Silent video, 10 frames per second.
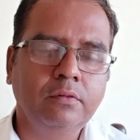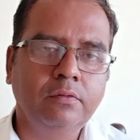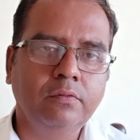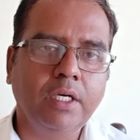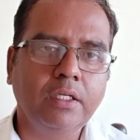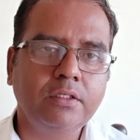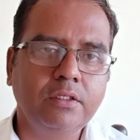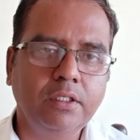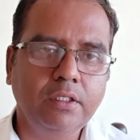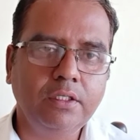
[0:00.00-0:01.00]
We are
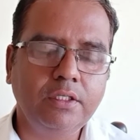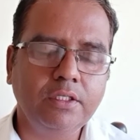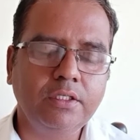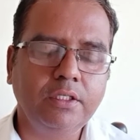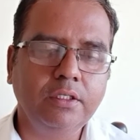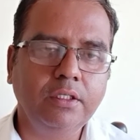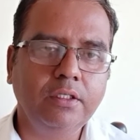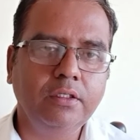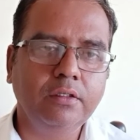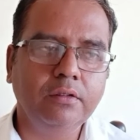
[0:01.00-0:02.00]
still interested
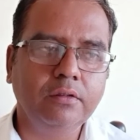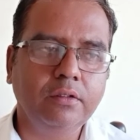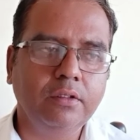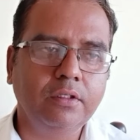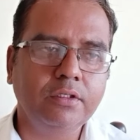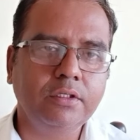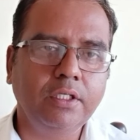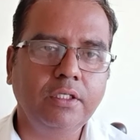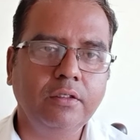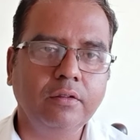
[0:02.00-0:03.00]
in
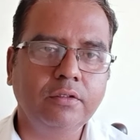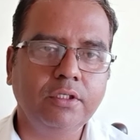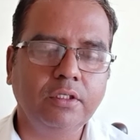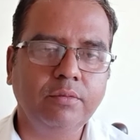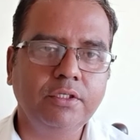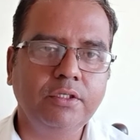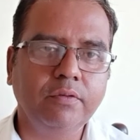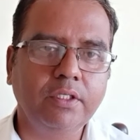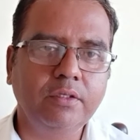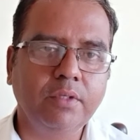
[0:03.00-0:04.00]
seeing Chhatrapati
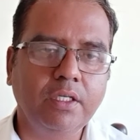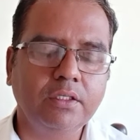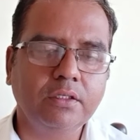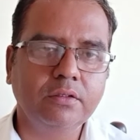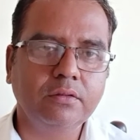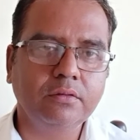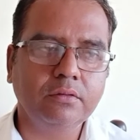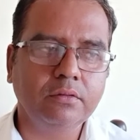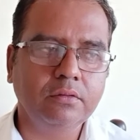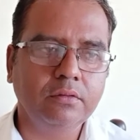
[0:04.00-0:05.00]
Shivaji Maharaja's
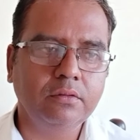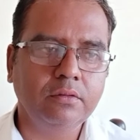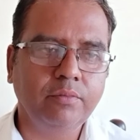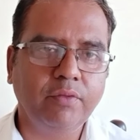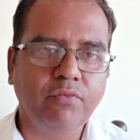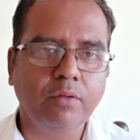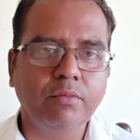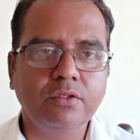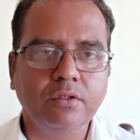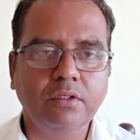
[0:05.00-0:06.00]

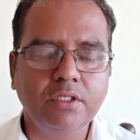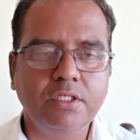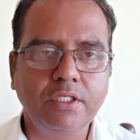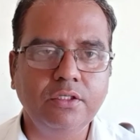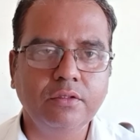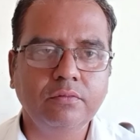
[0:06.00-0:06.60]
performance on the stage.